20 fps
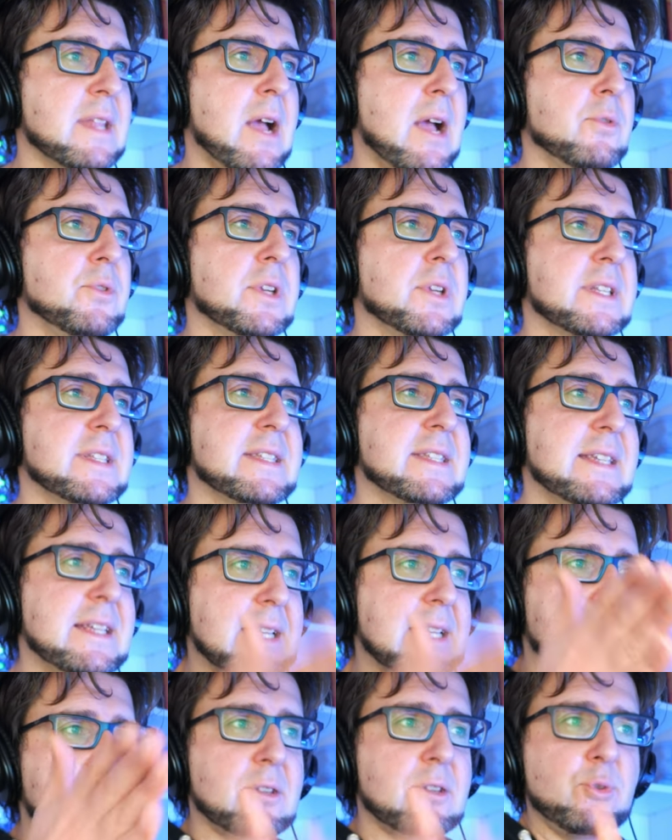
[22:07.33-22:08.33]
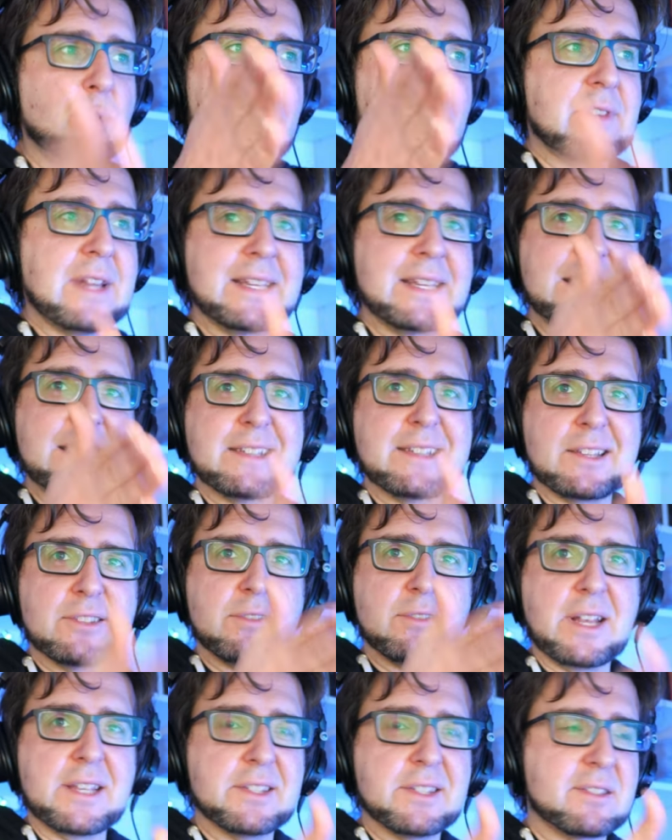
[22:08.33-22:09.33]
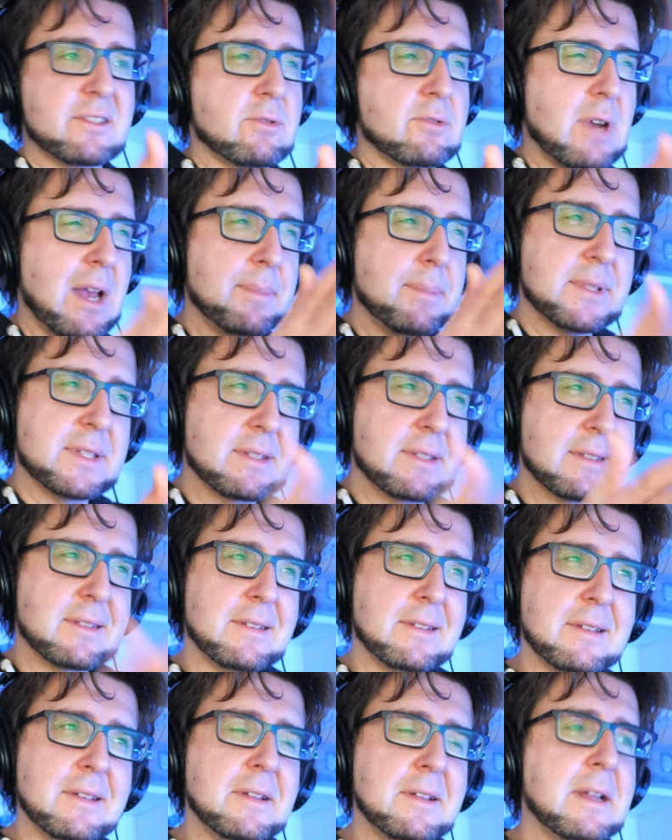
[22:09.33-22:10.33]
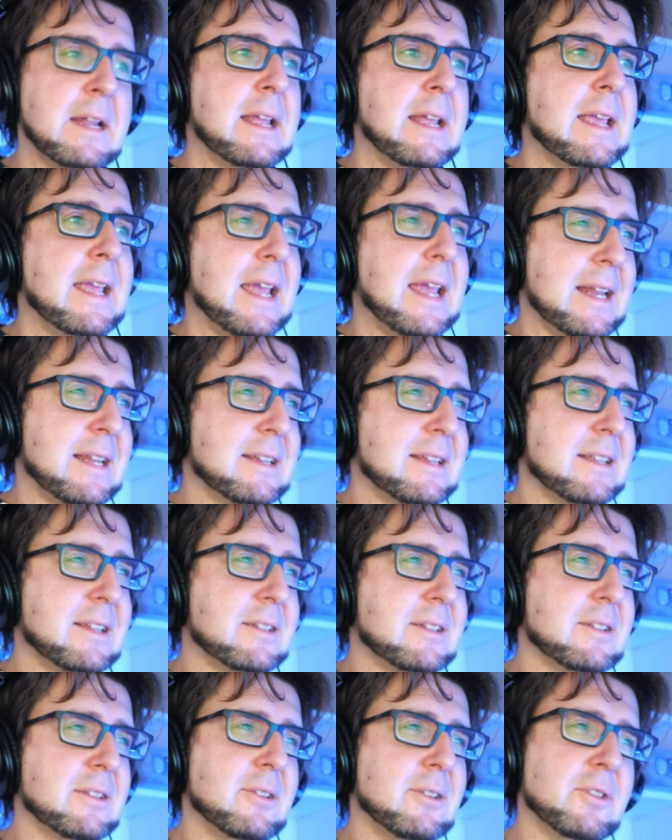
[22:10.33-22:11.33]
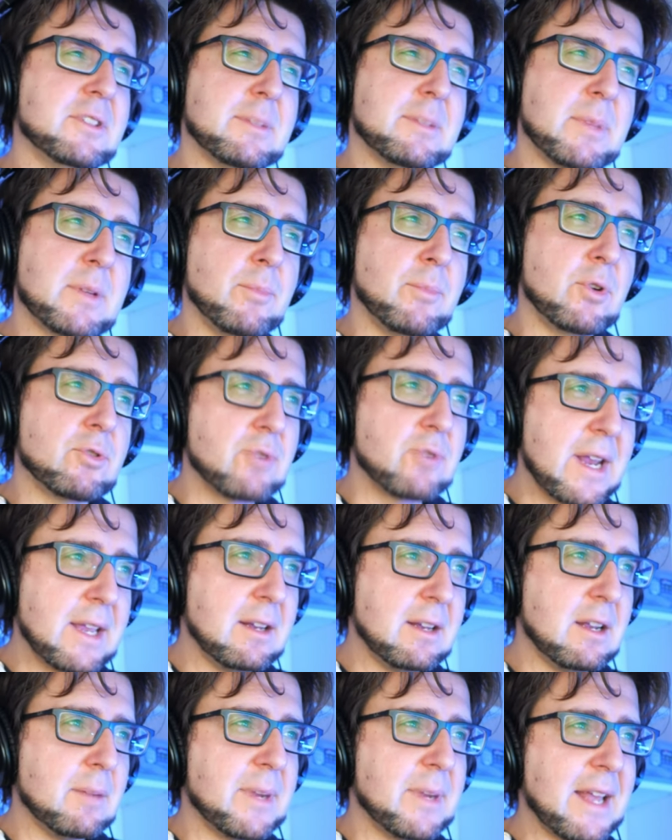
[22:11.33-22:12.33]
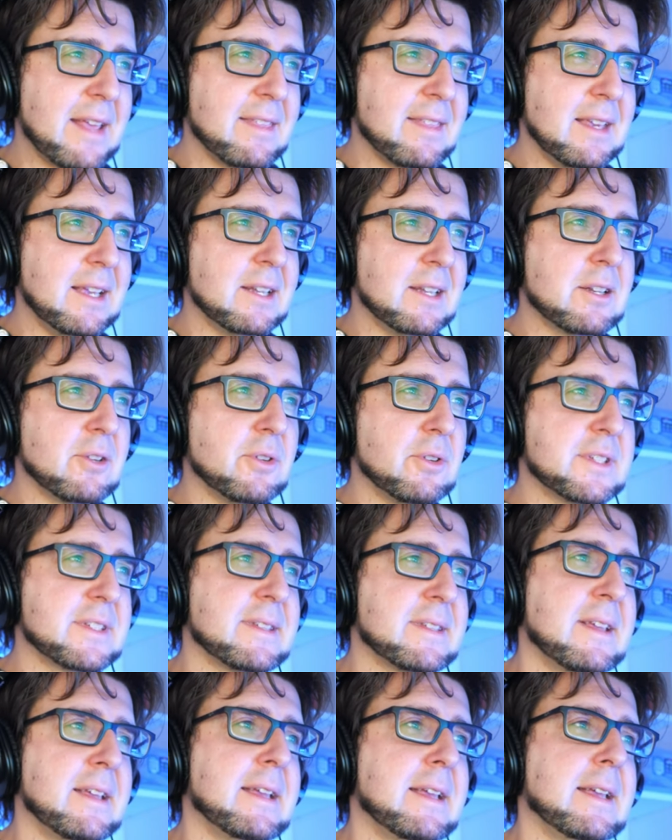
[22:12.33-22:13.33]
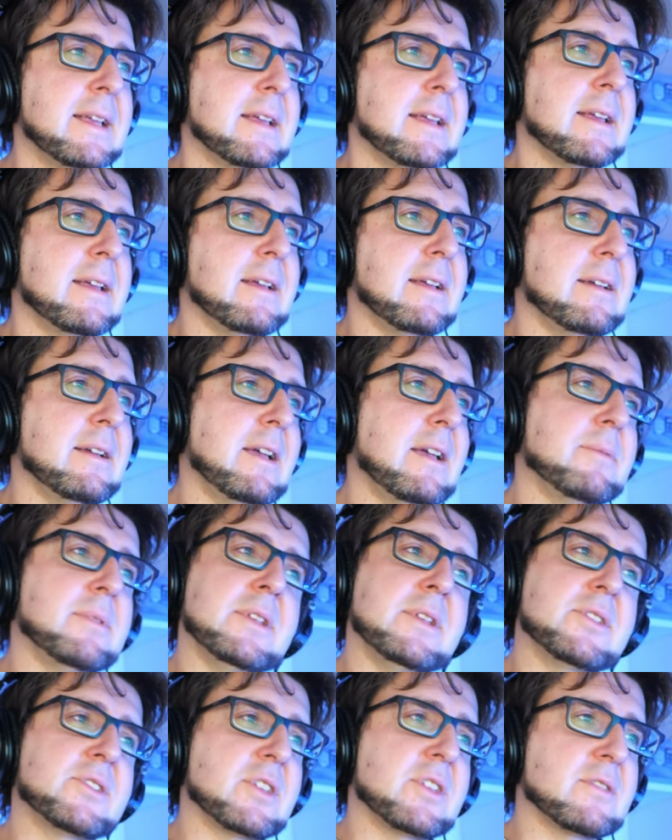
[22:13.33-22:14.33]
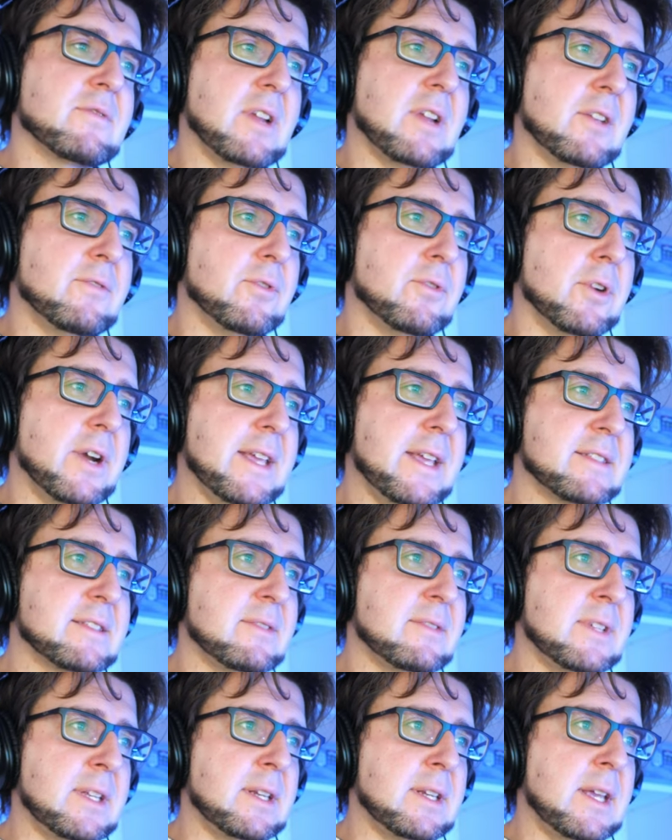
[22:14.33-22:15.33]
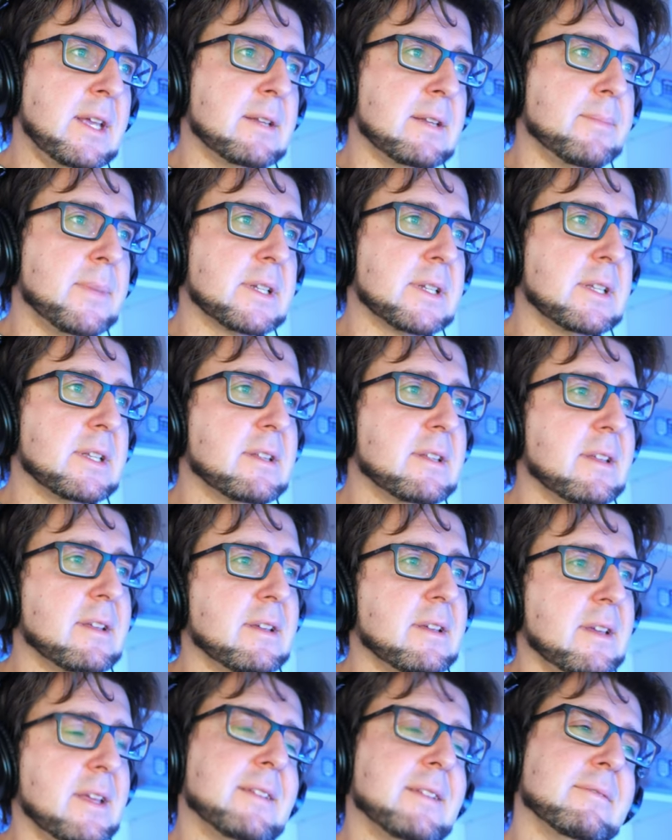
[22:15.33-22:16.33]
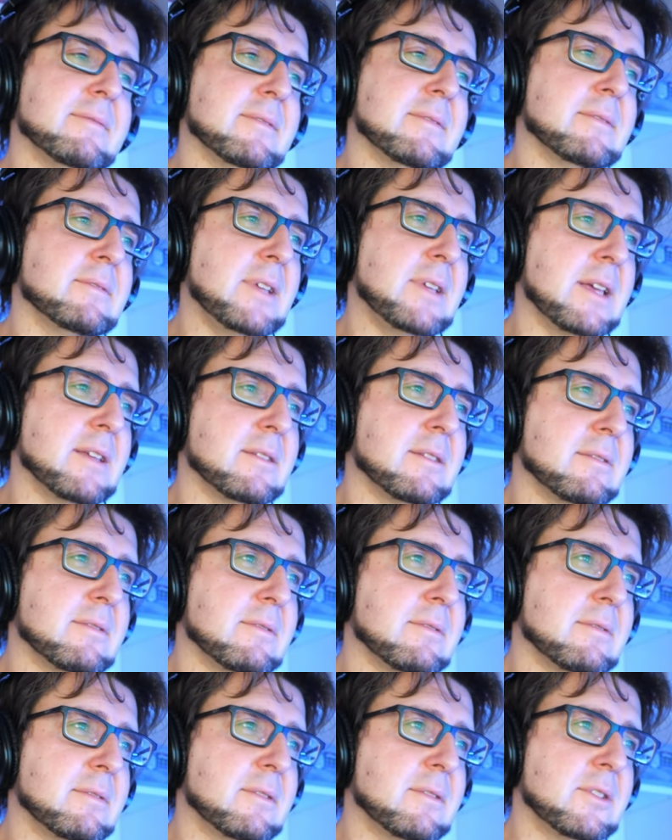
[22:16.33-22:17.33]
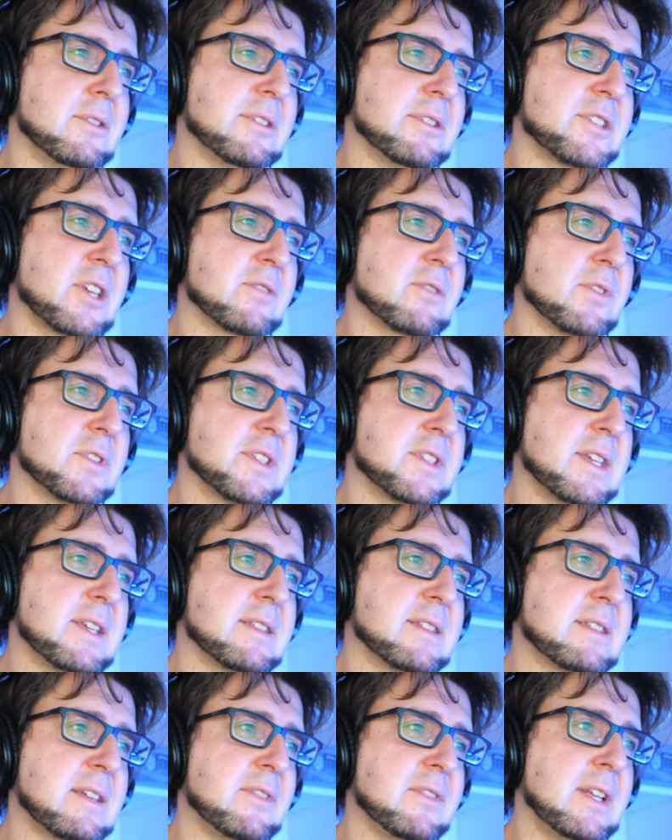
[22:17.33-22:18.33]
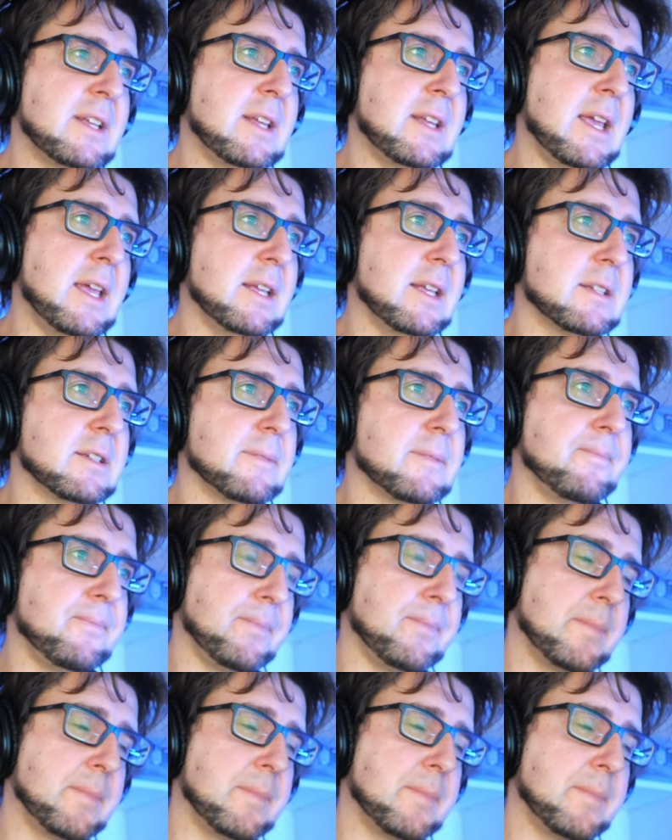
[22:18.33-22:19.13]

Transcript: Now you can see that you have like these kinds of like stripes, and it looks a bit more regular, but I think it looks, I mean, it's just like for a 7 and 8, but it's, and yeah, it's just for 6, 7 and 8.